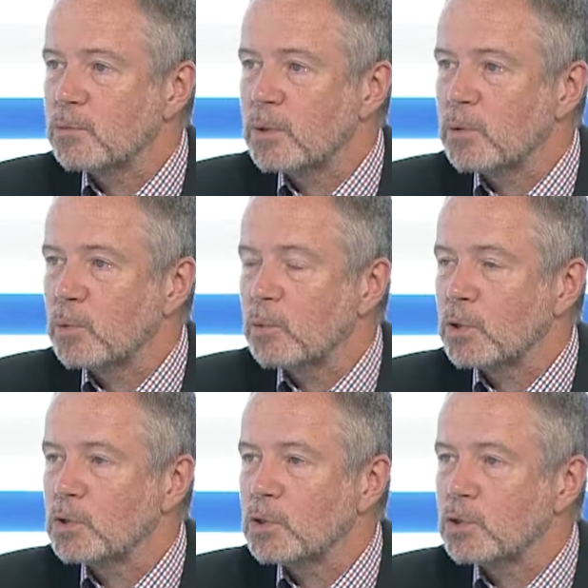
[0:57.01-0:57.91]
So we
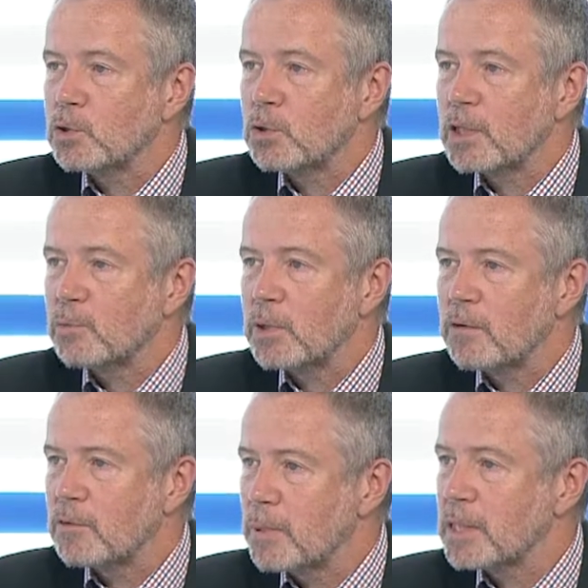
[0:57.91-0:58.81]
want to ensure that we
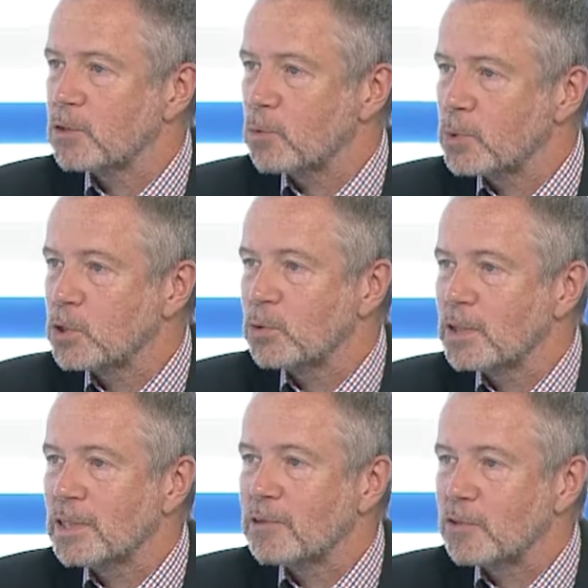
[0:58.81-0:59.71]
have the best
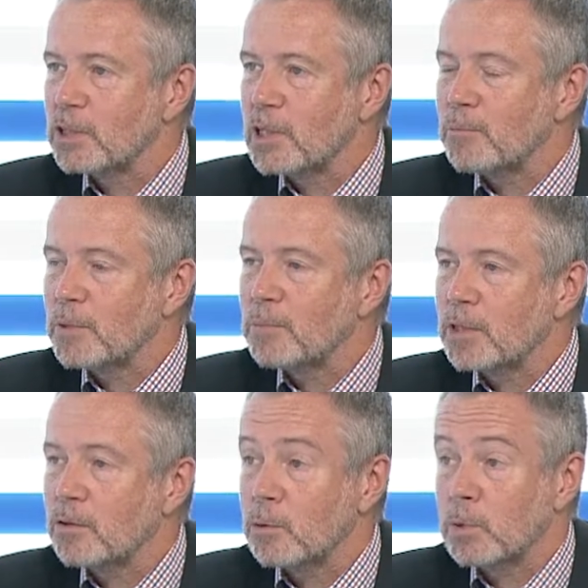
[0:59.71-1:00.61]
opportunity for the coming
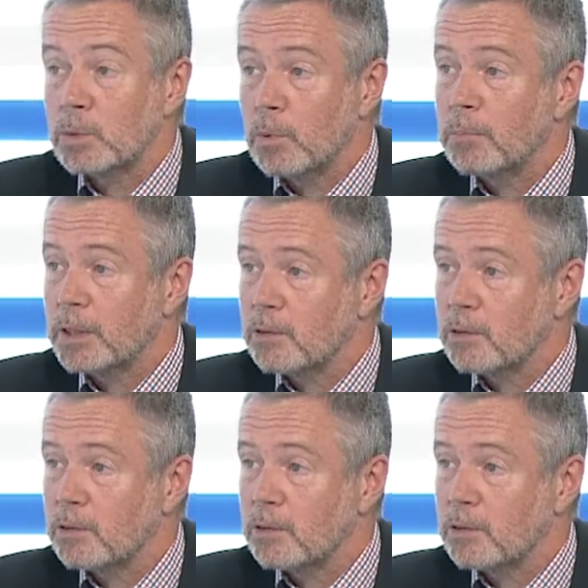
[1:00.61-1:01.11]
period, which will be